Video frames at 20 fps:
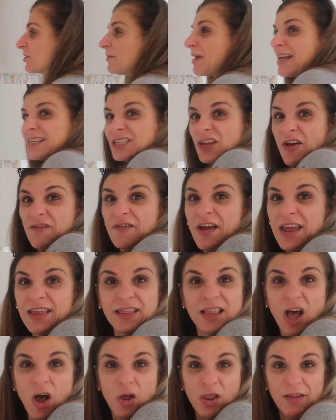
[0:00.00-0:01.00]
That's all right. The
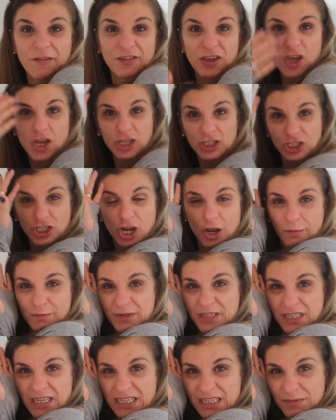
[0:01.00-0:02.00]
whole of YouTube
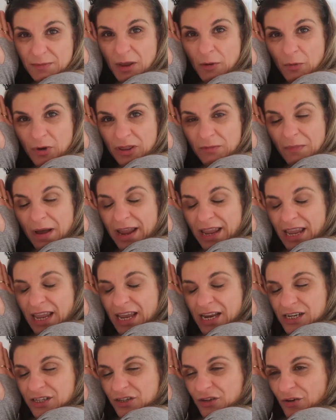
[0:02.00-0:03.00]
sees me with my
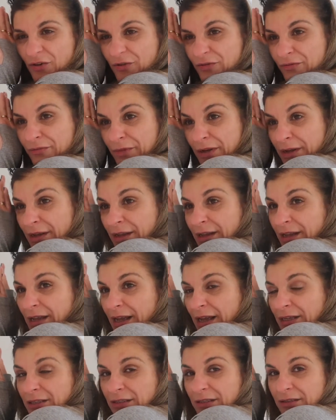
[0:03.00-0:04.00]
ears on,
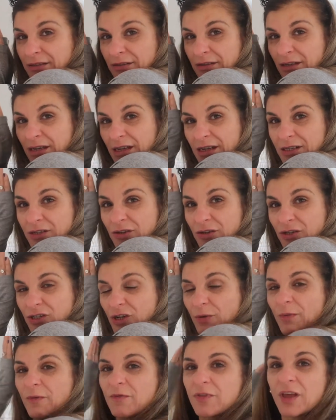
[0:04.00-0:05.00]
and ears on
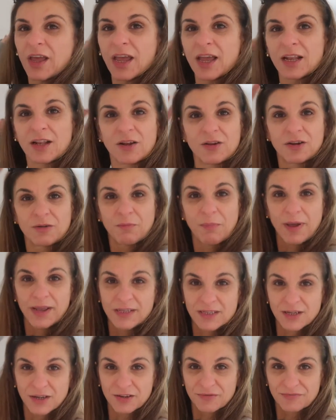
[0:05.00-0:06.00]
top of the head look
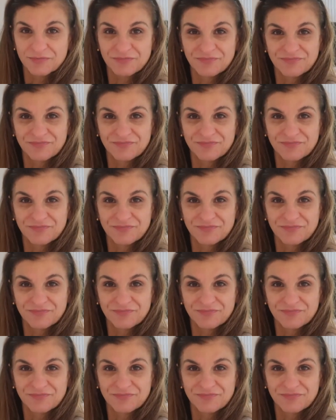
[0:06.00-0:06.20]
better.